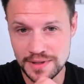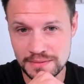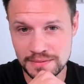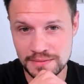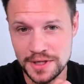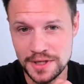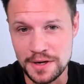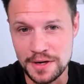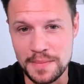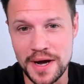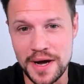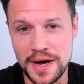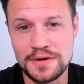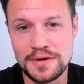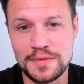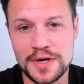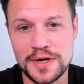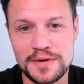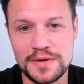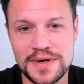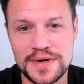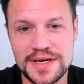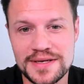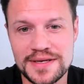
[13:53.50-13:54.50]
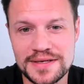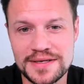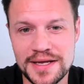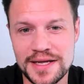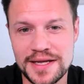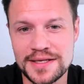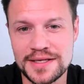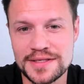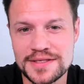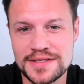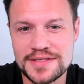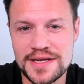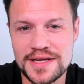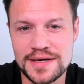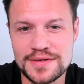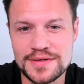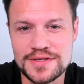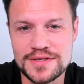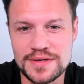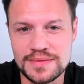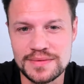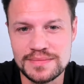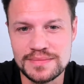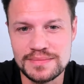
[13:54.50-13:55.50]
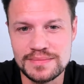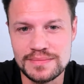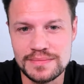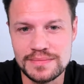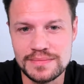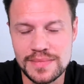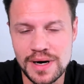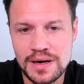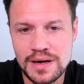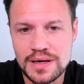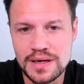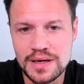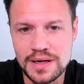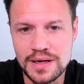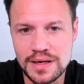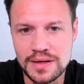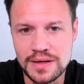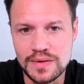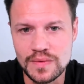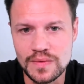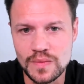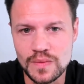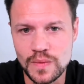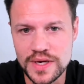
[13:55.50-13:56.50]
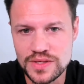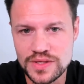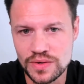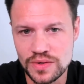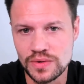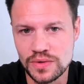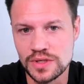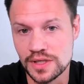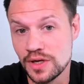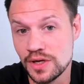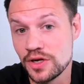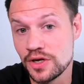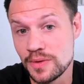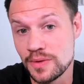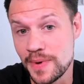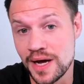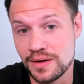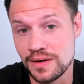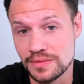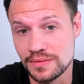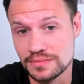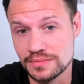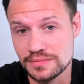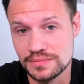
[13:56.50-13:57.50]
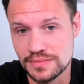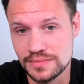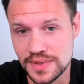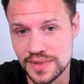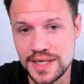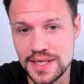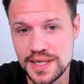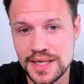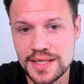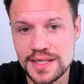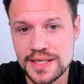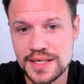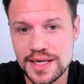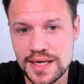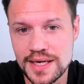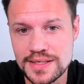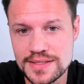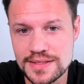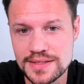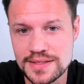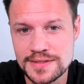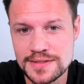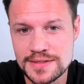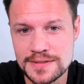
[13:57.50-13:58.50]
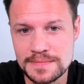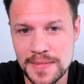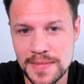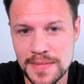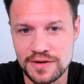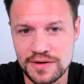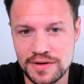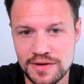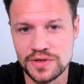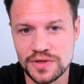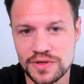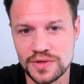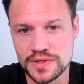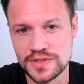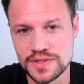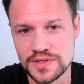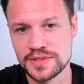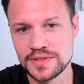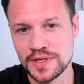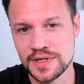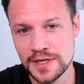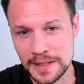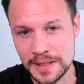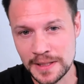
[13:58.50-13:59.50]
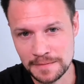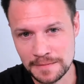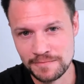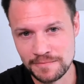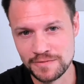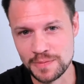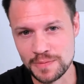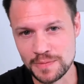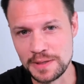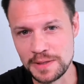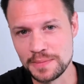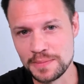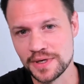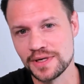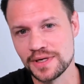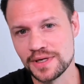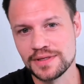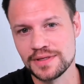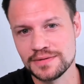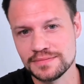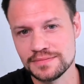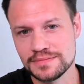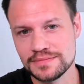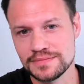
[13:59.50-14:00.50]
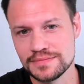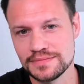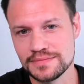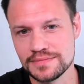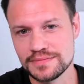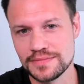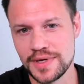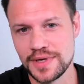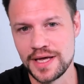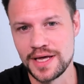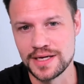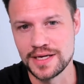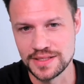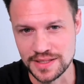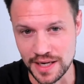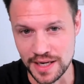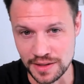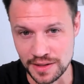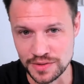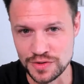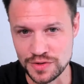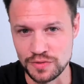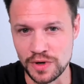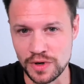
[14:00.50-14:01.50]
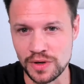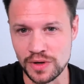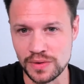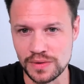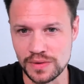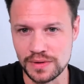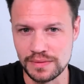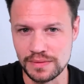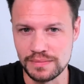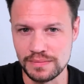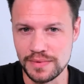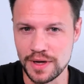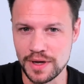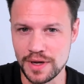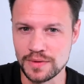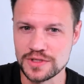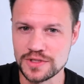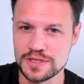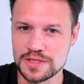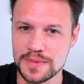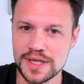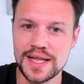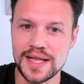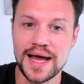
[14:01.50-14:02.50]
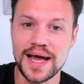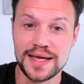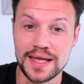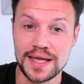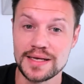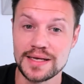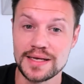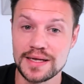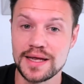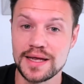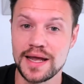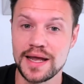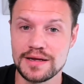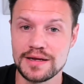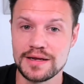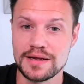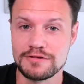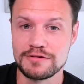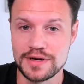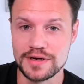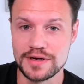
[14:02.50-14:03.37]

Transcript: you know my career in in sales and marketing, we talk a lot about leading indicators. And of course, for people in a sales role, the ultimate lagging indicator